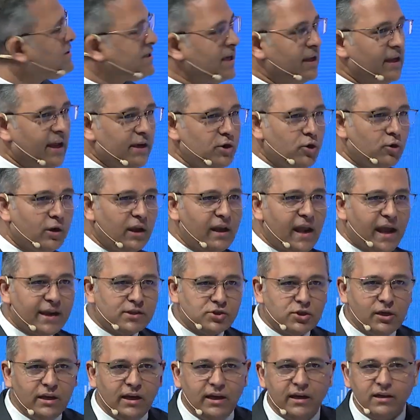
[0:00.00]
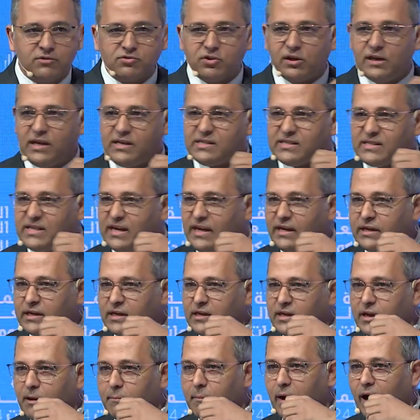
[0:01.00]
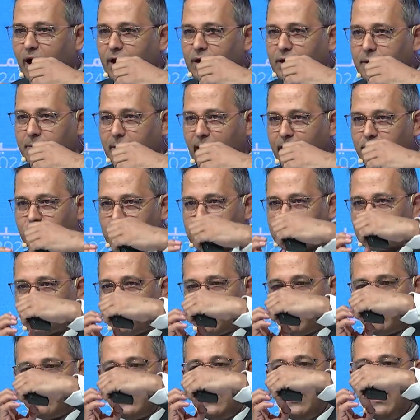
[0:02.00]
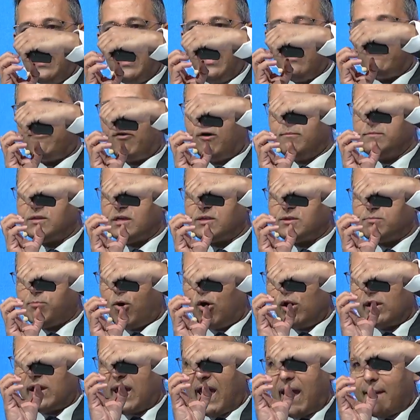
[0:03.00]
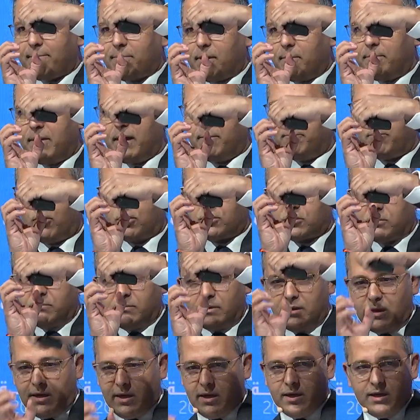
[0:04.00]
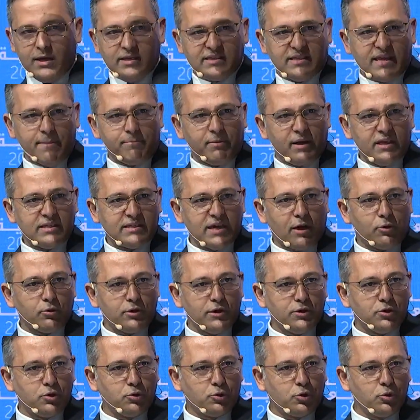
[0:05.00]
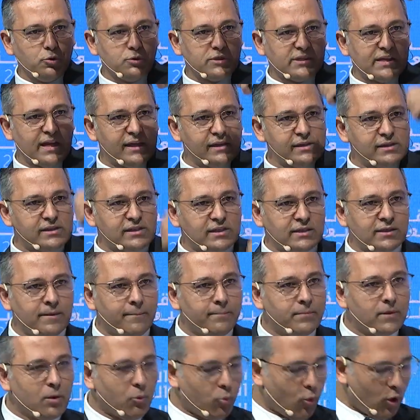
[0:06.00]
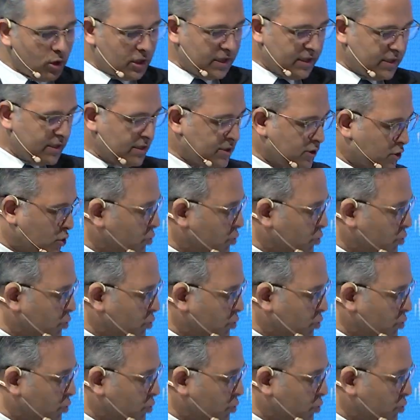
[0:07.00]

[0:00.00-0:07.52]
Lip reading: cell, and you can actually literally see it under a microscope, it forms a small cap, a big bottom, separates out into two cells. What it is